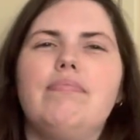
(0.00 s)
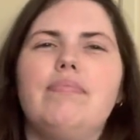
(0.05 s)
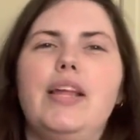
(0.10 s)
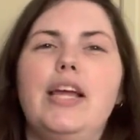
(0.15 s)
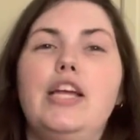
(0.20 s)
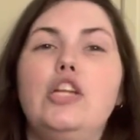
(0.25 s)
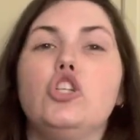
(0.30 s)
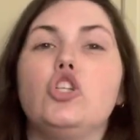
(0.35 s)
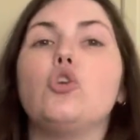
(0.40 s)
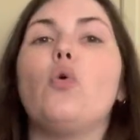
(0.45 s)

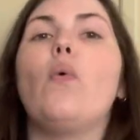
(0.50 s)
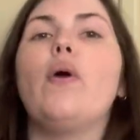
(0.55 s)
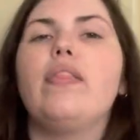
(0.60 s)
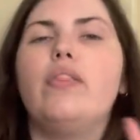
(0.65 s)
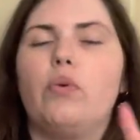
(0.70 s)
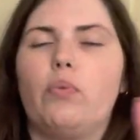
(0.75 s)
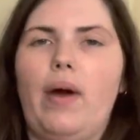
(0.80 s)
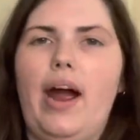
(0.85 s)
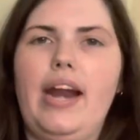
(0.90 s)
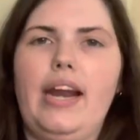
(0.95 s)
enjoyed
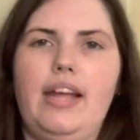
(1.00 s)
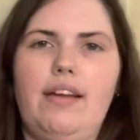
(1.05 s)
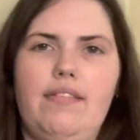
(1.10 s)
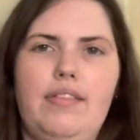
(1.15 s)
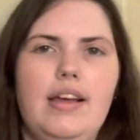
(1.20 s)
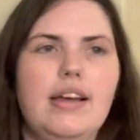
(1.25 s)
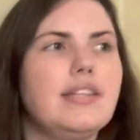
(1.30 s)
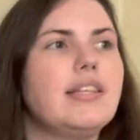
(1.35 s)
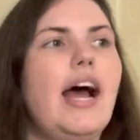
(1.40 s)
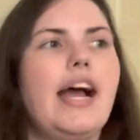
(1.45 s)
the writing of this.